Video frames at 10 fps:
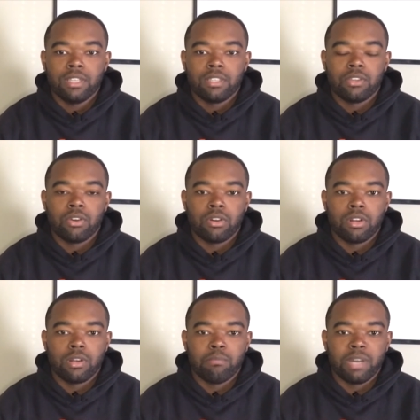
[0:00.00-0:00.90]

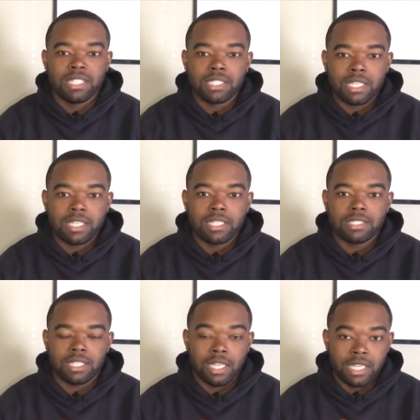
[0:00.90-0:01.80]
your budget
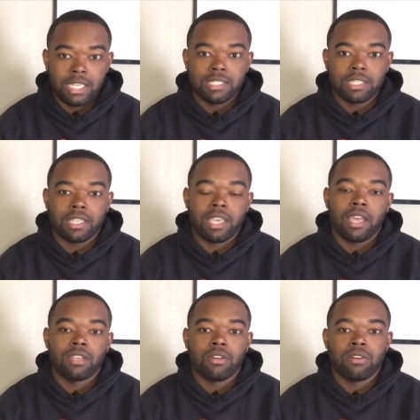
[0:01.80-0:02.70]
is in each of the
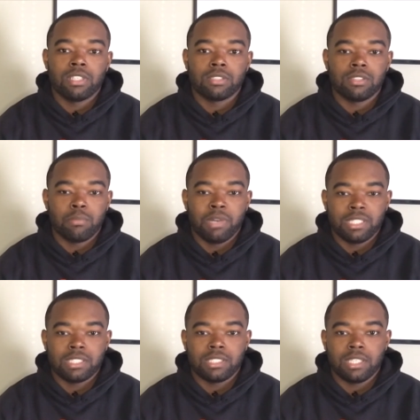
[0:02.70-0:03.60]
categories on your
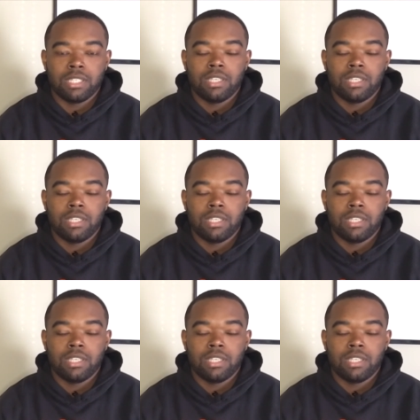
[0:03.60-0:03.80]
budget sheet,